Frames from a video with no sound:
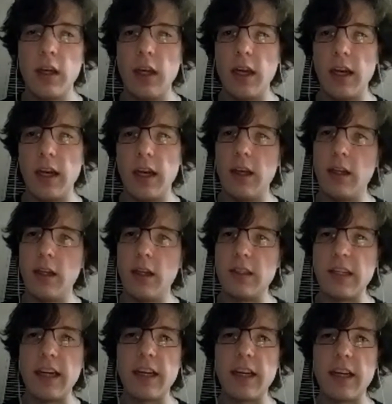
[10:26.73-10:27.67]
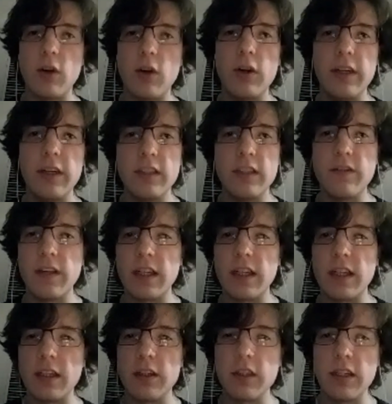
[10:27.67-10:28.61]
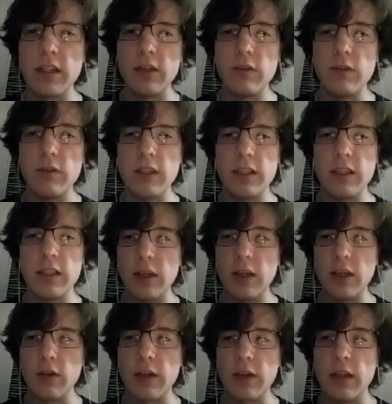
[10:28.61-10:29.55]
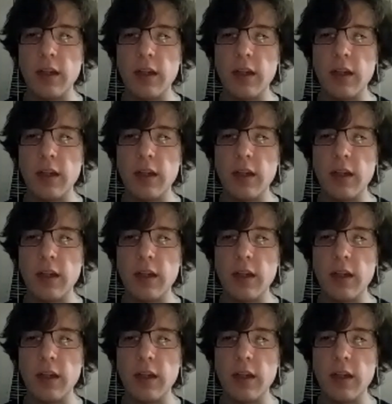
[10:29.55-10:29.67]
and the Saya coin is very clearly a utility token.